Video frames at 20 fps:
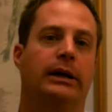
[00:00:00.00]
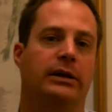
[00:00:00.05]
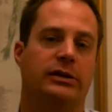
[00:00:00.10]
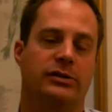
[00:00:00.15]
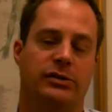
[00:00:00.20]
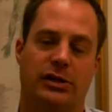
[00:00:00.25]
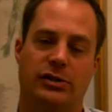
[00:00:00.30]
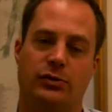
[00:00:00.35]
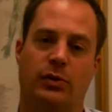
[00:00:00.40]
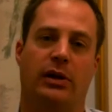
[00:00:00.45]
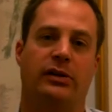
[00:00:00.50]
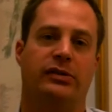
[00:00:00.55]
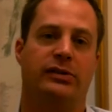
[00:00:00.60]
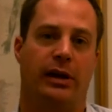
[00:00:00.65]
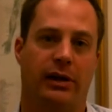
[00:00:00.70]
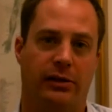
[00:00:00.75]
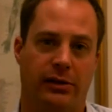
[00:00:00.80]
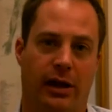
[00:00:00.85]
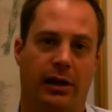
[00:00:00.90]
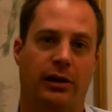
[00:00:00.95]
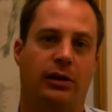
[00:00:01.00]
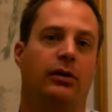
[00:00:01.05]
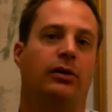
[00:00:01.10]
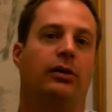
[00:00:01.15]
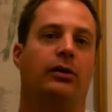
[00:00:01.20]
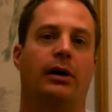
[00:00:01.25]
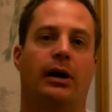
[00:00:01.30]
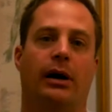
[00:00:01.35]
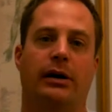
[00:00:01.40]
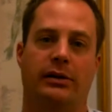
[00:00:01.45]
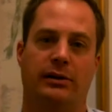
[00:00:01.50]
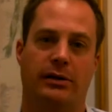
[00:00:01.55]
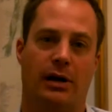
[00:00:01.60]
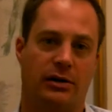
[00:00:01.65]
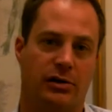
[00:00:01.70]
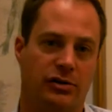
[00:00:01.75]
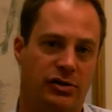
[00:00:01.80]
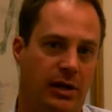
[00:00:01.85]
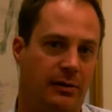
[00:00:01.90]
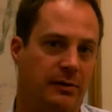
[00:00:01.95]
So I just want to say thank you uh, to
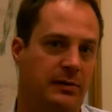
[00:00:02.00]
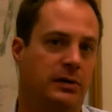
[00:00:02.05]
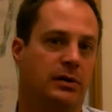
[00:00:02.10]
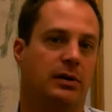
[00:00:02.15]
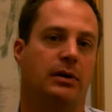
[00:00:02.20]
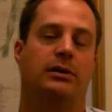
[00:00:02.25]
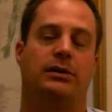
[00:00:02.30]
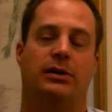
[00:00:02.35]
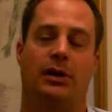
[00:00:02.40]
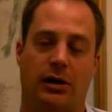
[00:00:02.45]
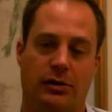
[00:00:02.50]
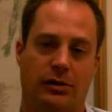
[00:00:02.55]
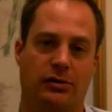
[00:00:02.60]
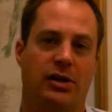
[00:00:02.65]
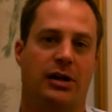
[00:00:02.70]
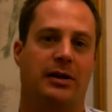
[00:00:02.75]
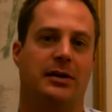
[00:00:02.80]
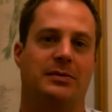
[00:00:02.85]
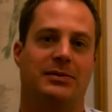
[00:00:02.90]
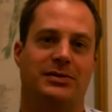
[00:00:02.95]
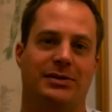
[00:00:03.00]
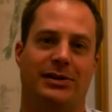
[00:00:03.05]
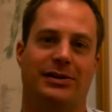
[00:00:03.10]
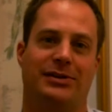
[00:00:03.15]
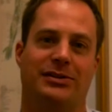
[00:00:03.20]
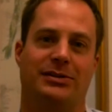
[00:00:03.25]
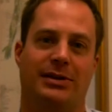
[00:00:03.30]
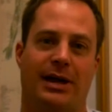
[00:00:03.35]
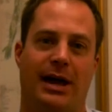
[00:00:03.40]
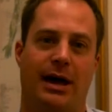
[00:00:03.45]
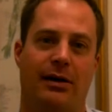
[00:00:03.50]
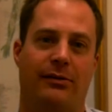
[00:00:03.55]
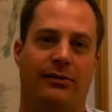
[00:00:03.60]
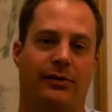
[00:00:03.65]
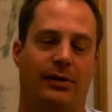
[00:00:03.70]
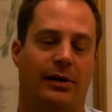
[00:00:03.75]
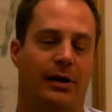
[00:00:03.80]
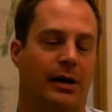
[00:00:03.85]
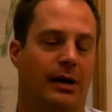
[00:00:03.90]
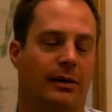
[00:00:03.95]
Doctor Jac Doctor Jacobs and the staff.
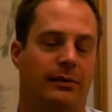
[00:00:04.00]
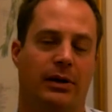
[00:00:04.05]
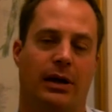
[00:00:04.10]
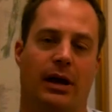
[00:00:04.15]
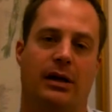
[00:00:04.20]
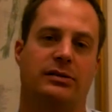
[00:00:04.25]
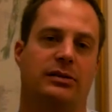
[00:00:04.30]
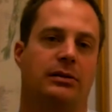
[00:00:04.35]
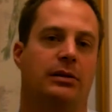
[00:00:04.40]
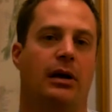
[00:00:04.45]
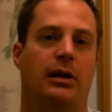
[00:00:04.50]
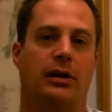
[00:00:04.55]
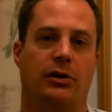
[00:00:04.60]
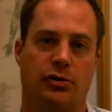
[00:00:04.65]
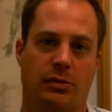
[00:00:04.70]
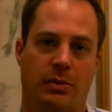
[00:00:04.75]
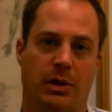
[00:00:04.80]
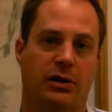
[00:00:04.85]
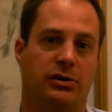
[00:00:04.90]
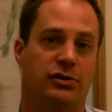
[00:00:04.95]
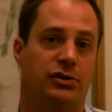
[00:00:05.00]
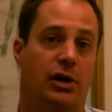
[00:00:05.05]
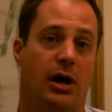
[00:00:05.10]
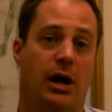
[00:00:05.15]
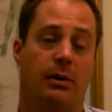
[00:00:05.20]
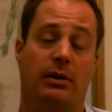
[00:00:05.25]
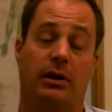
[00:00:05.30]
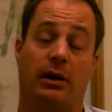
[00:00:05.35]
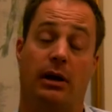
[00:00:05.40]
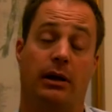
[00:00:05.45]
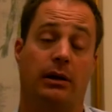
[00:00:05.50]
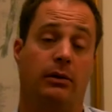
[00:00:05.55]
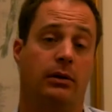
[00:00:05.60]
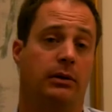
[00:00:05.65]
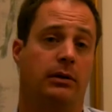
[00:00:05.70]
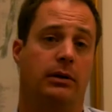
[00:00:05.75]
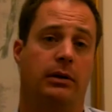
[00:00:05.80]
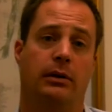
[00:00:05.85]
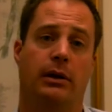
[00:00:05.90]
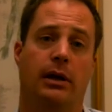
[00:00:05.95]
Uh, you guys have done a tremendous job, and I
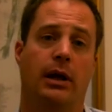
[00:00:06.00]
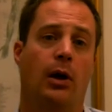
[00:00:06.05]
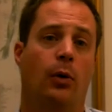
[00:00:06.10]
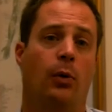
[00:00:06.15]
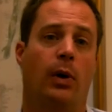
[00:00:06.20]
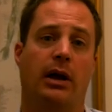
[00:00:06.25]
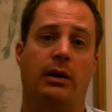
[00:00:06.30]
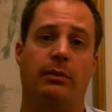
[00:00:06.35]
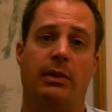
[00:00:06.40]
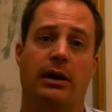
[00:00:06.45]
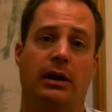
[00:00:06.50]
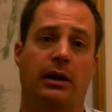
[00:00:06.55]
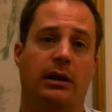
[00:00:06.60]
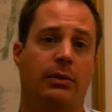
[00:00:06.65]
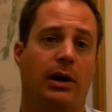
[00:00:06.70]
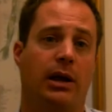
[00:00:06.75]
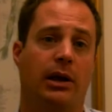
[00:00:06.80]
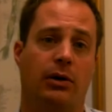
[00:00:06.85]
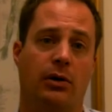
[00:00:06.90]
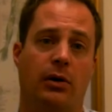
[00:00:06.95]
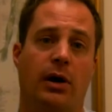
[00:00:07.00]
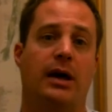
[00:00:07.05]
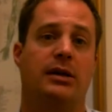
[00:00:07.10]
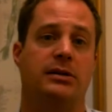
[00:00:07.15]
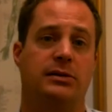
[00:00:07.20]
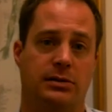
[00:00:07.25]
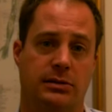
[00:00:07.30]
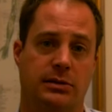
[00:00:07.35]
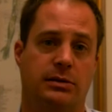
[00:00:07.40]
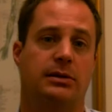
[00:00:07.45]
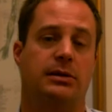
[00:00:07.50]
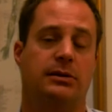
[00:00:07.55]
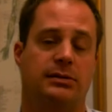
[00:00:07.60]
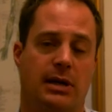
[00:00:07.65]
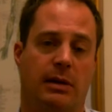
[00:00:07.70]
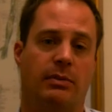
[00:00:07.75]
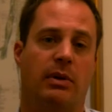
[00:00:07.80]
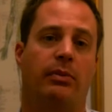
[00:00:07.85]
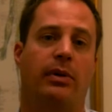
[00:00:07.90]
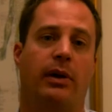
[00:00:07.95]
recommend anybody who has this
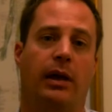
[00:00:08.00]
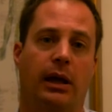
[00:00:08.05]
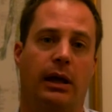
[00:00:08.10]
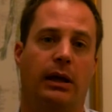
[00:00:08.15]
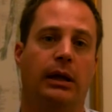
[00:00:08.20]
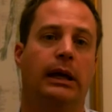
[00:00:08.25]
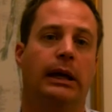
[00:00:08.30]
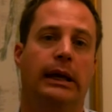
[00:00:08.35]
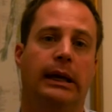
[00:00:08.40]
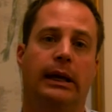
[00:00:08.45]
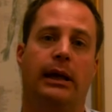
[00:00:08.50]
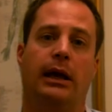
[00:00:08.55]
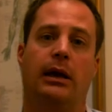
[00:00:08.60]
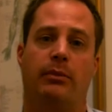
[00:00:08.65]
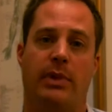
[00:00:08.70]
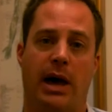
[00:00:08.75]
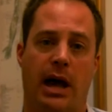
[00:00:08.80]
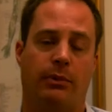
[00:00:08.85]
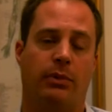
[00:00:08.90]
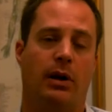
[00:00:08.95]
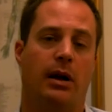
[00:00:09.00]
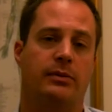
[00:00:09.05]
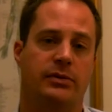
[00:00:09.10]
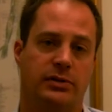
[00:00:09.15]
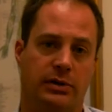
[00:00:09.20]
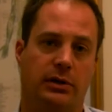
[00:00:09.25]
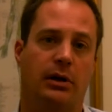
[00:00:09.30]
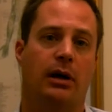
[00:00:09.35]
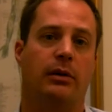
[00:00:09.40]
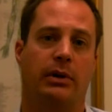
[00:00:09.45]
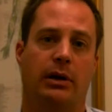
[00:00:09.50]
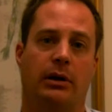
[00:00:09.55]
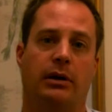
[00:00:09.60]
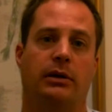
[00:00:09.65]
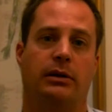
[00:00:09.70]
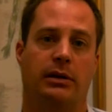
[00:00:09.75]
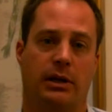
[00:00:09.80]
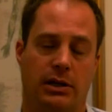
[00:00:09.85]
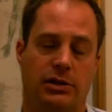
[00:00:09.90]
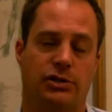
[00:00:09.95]
type of pain and back problems to come here and,
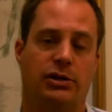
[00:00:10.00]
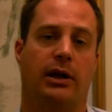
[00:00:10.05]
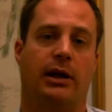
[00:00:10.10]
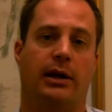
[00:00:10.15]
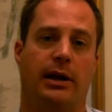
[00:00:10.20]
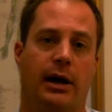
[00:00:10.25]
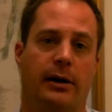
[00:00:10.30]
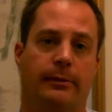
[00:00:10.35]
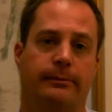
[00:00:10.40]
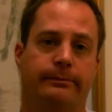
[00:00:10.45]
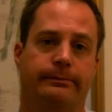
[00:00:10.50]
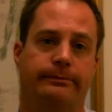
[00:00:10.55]
and check it out.